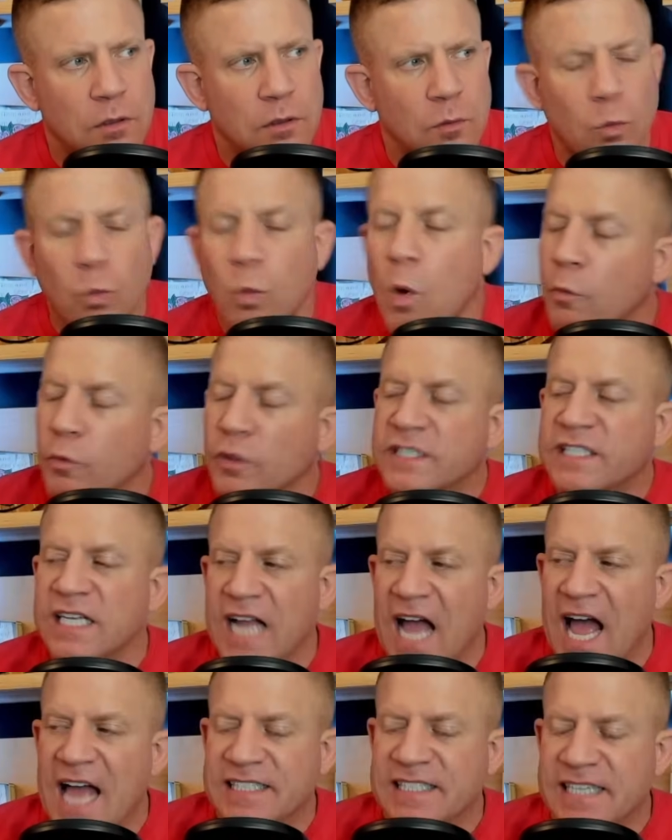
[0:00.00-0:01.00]
What was the
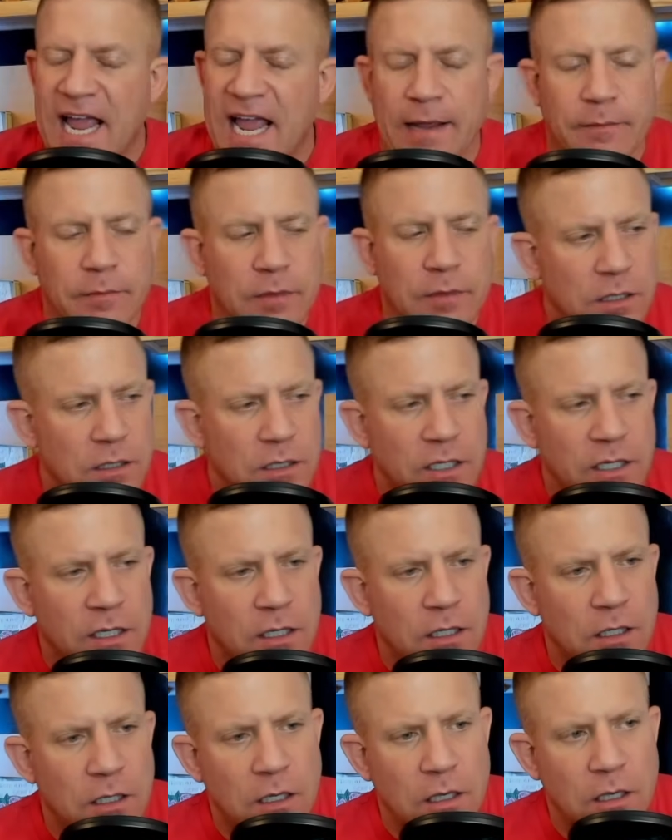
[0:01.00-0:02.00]
guy's name?
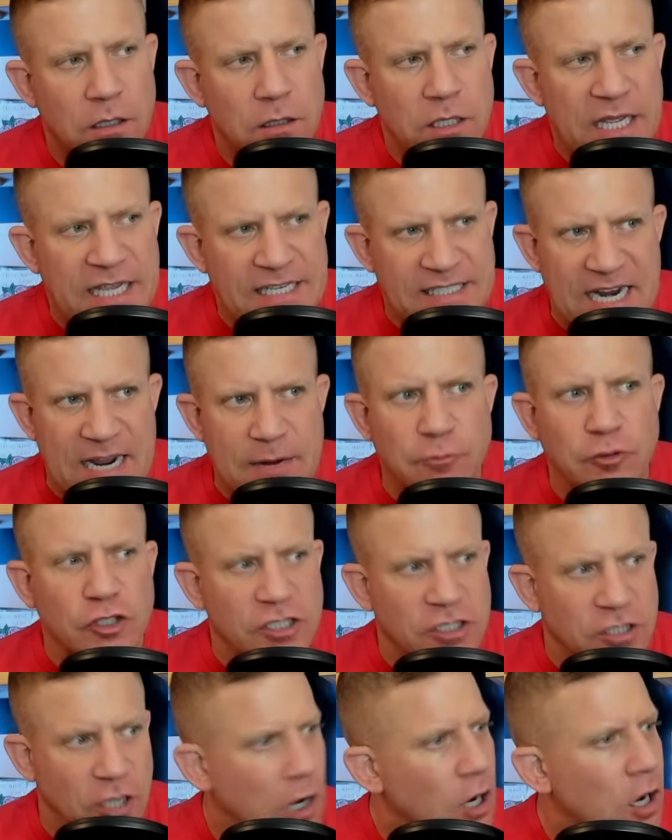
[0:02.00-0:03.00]
His name was
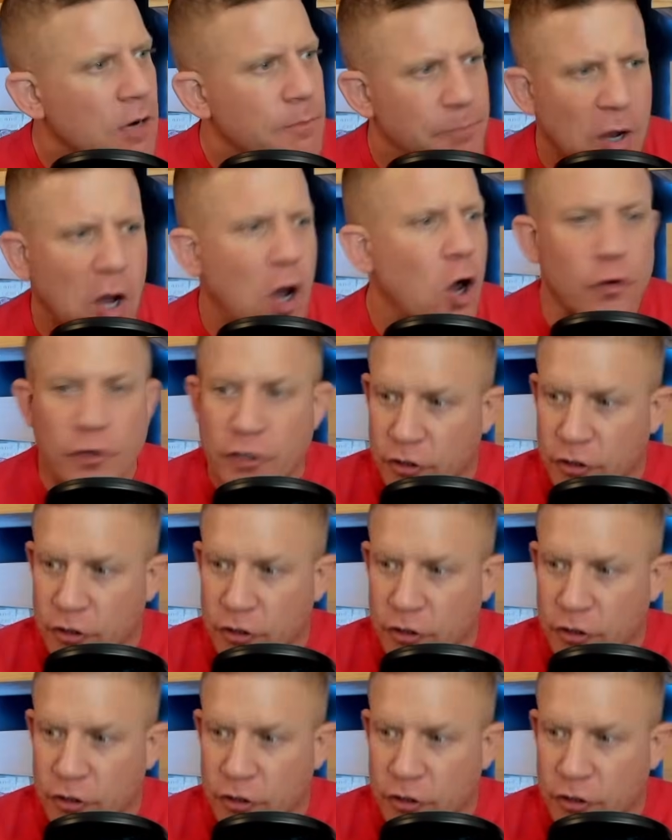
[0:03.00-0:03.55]
Tong Po.